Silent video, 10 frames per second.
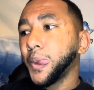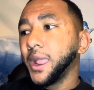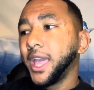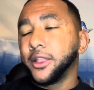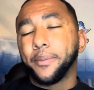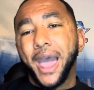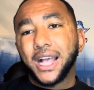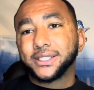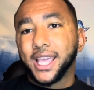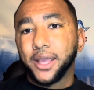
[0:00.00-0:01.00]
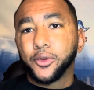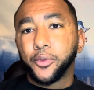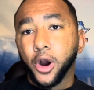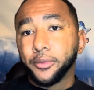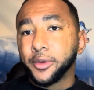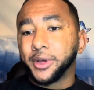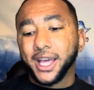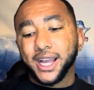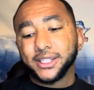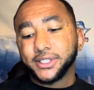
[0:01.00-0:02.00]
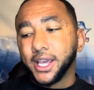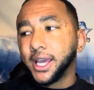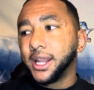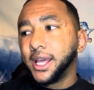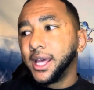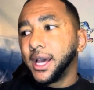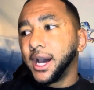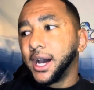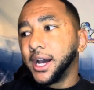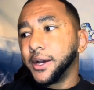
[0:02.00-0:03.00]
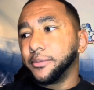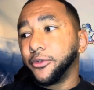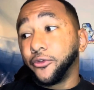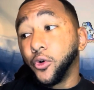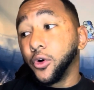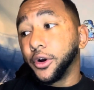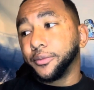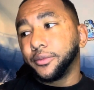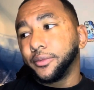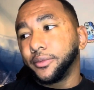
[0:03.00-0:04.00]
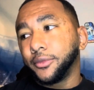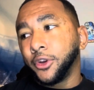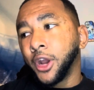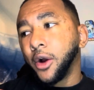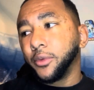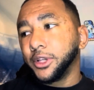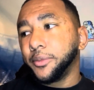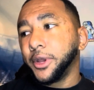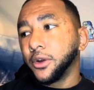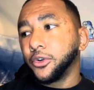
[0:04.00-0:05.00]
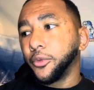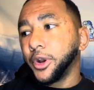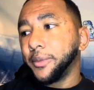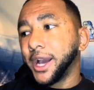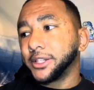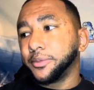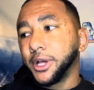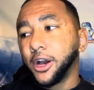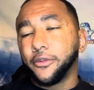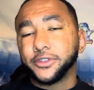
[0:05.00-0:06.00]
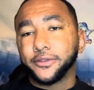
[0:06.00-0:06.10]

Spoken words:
in the pass game department. But like I said before, you're not really depending on your running back to play offensive